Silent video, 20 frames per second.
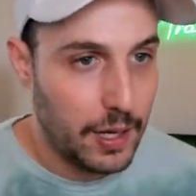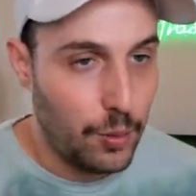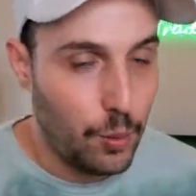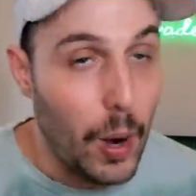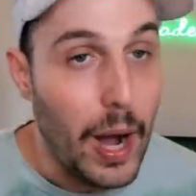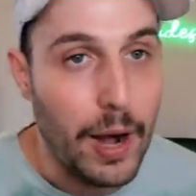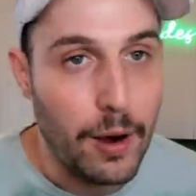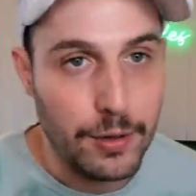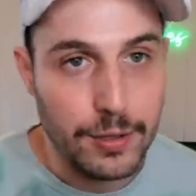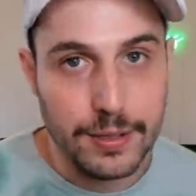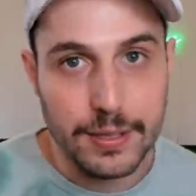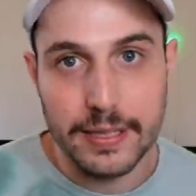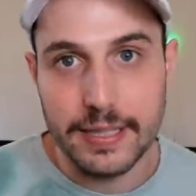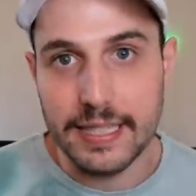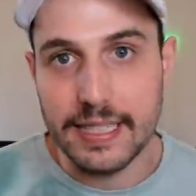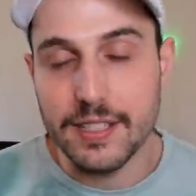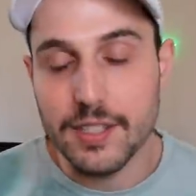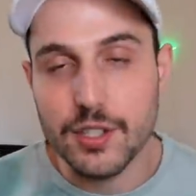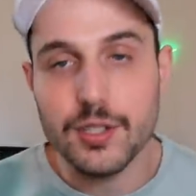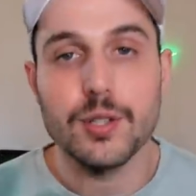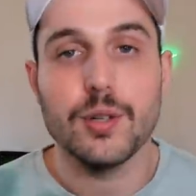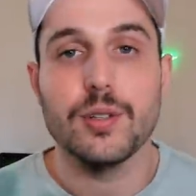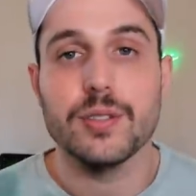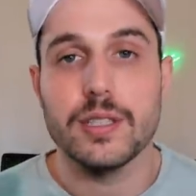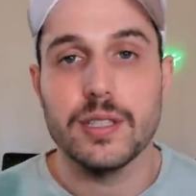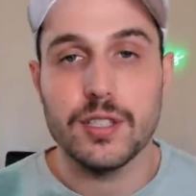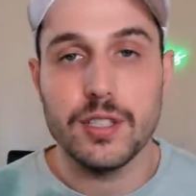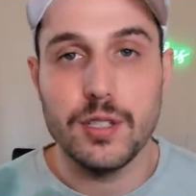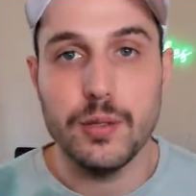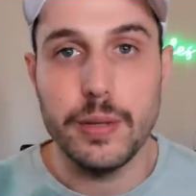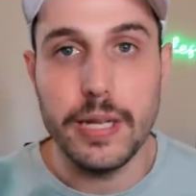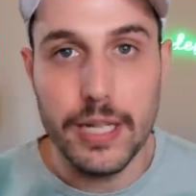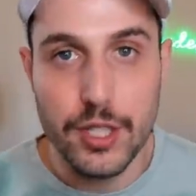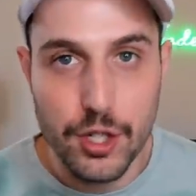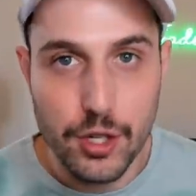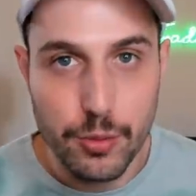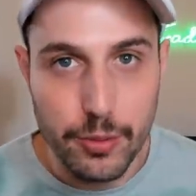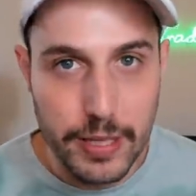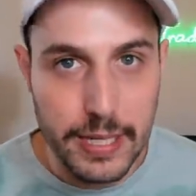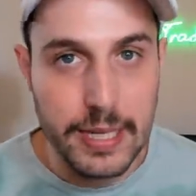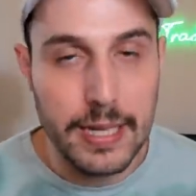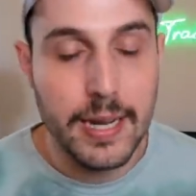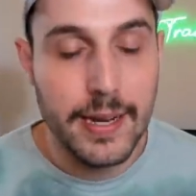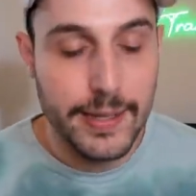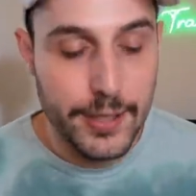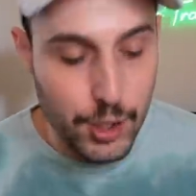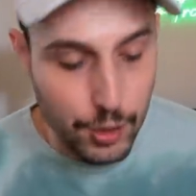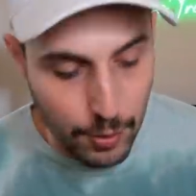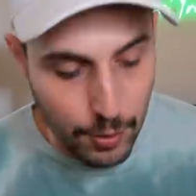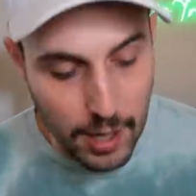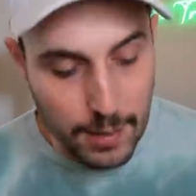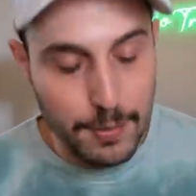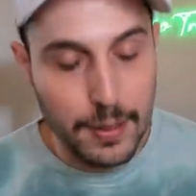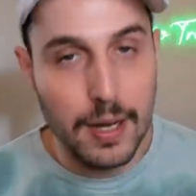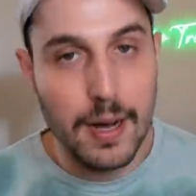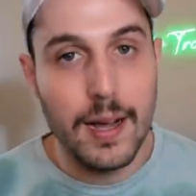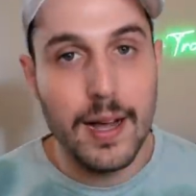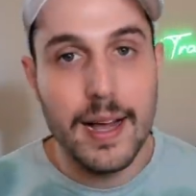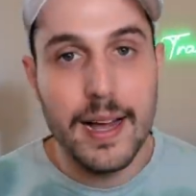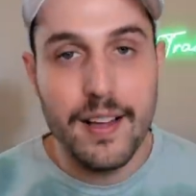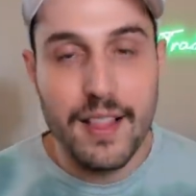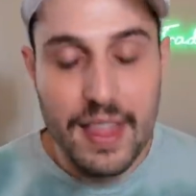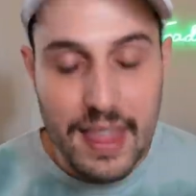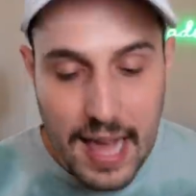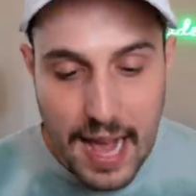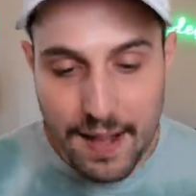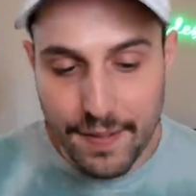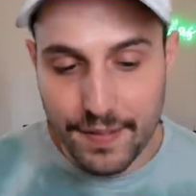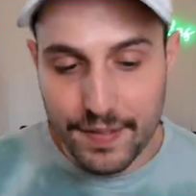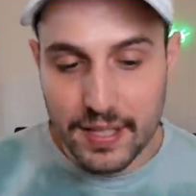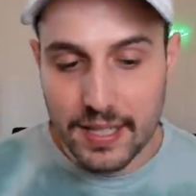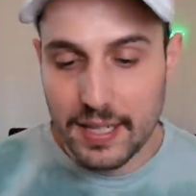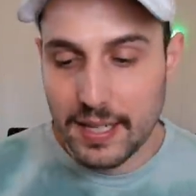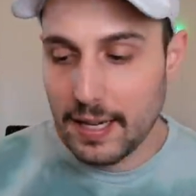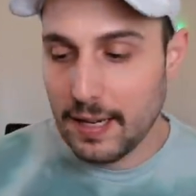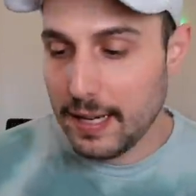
Wow. Insult to injury, drama, theft,